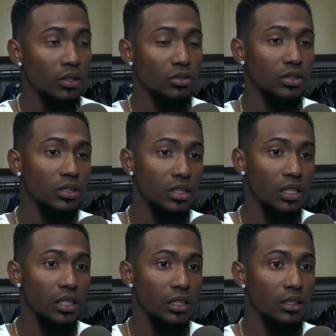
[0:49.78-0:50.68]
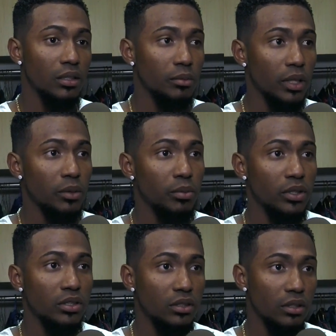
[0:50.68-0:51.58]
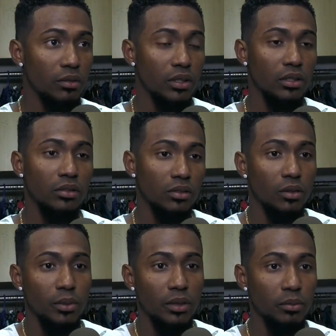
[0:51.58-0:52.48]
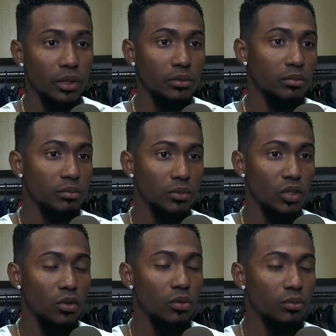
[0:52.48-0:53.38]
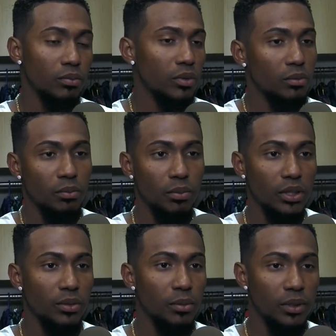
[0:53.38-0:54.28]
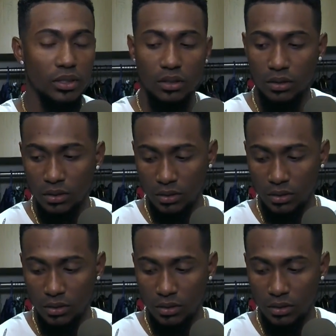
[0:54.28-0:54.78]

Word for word: consistently and uh, make pitches every, you know, I mean, throw pitch by pitch.